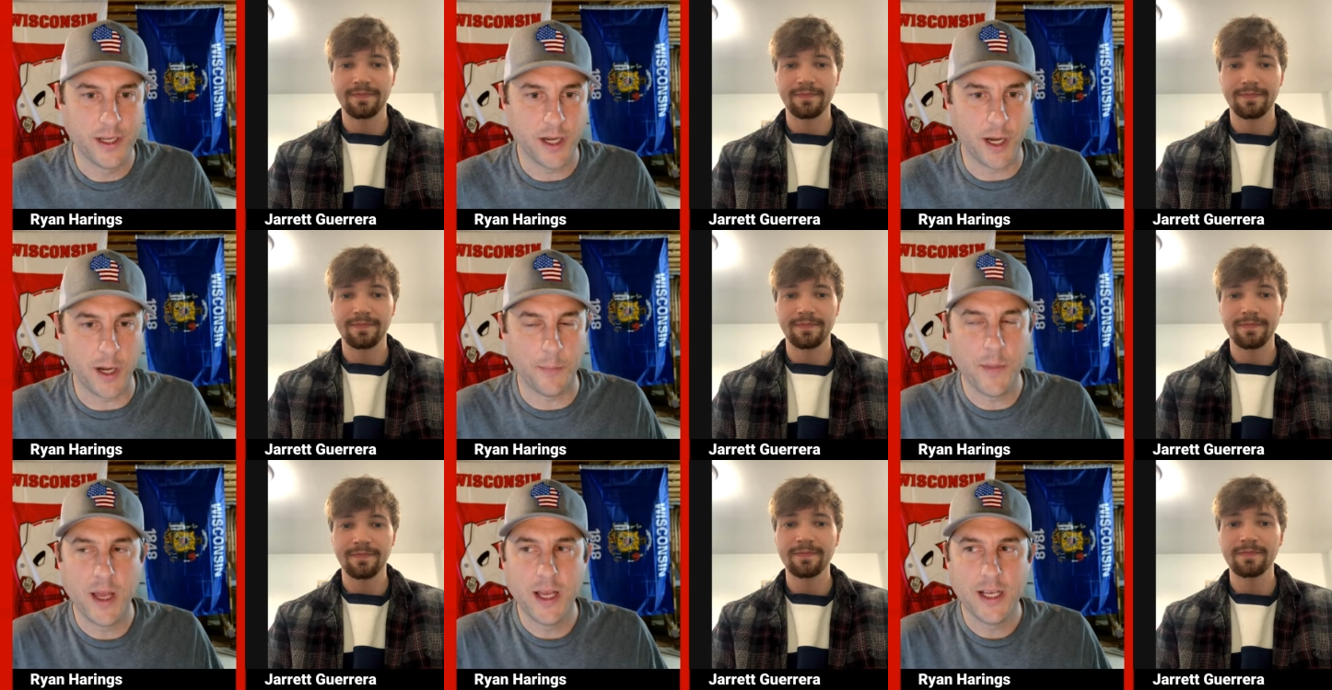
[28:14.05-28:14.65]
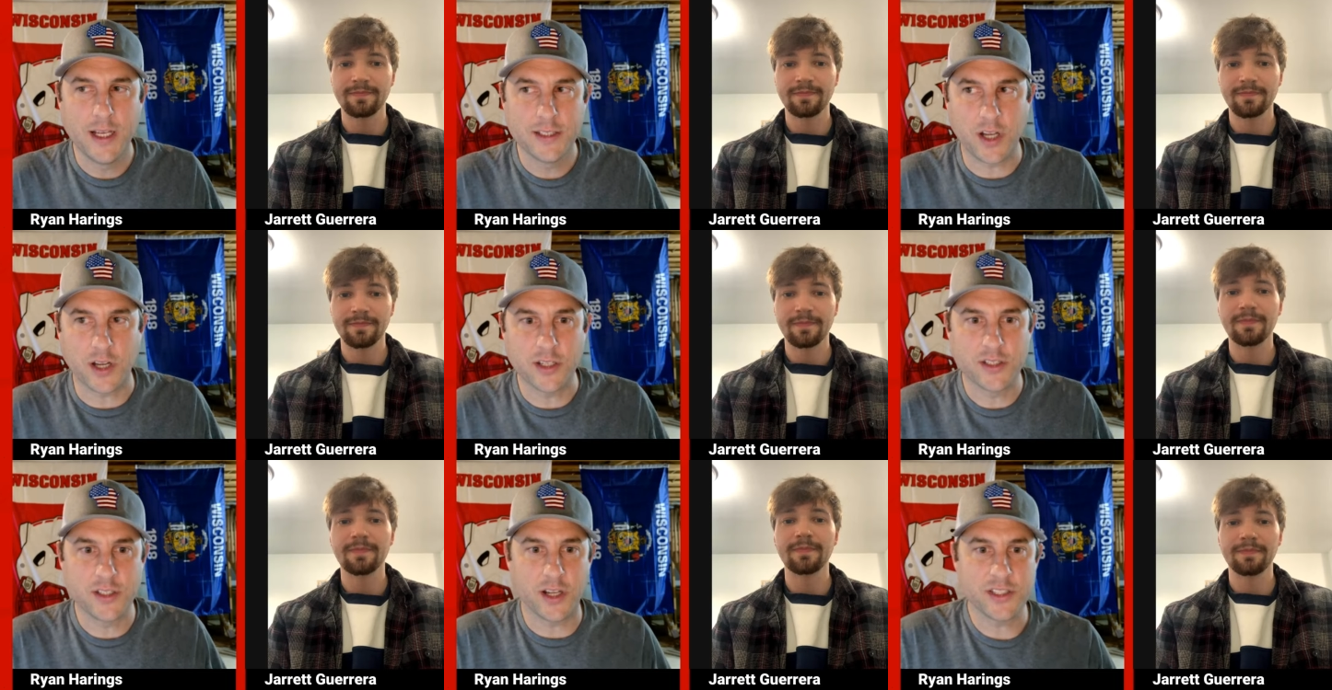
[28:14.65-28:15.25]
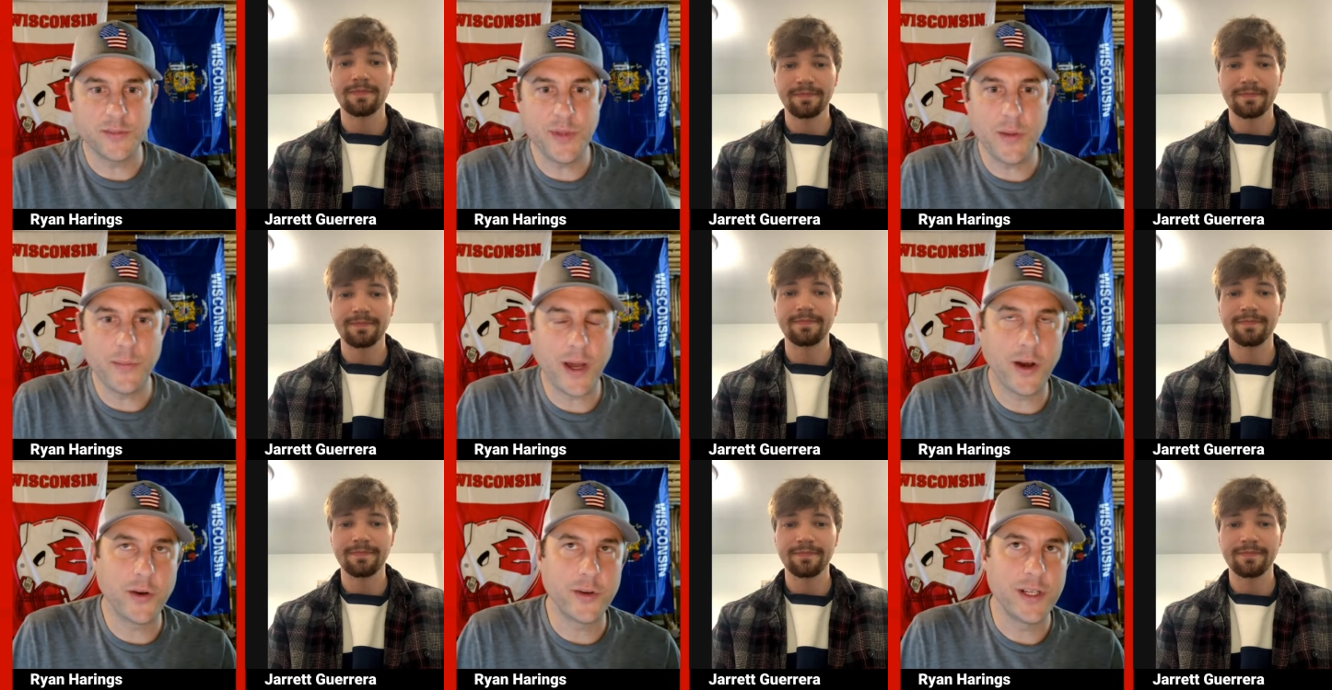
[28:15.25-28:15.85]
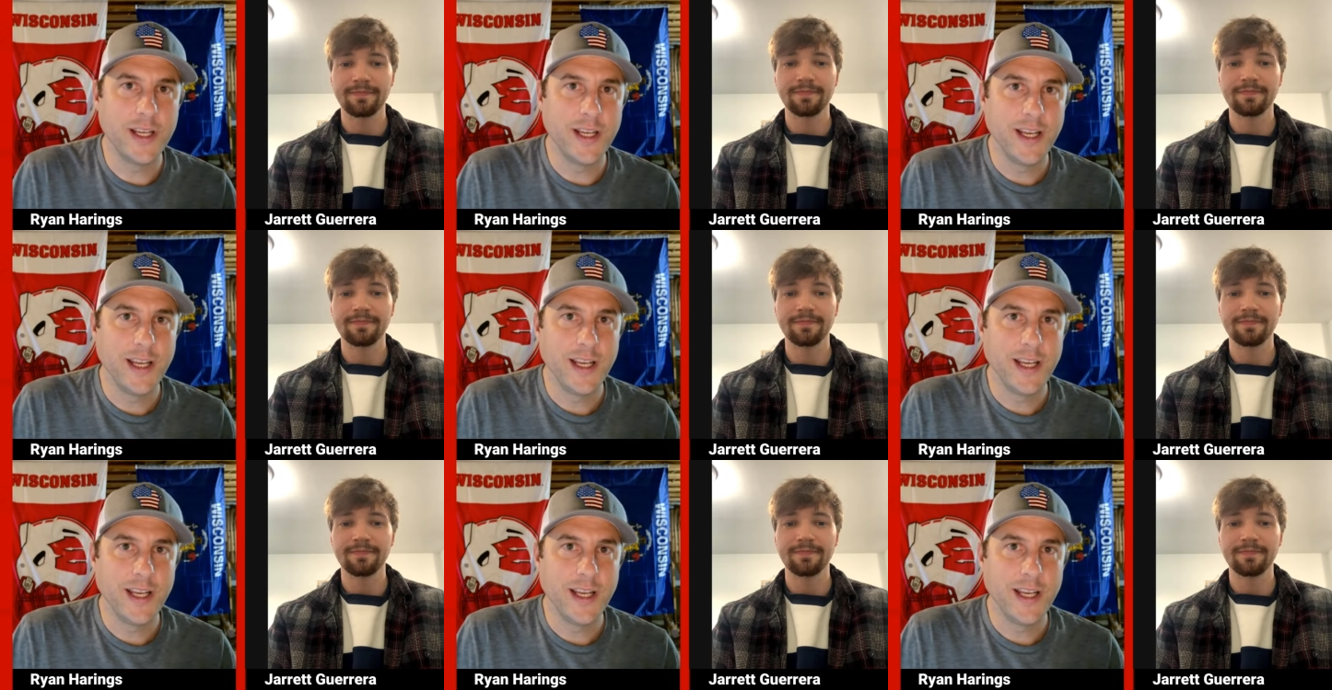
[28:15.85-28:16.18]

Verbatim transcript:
Speaker 1: Um, talk, talk to me about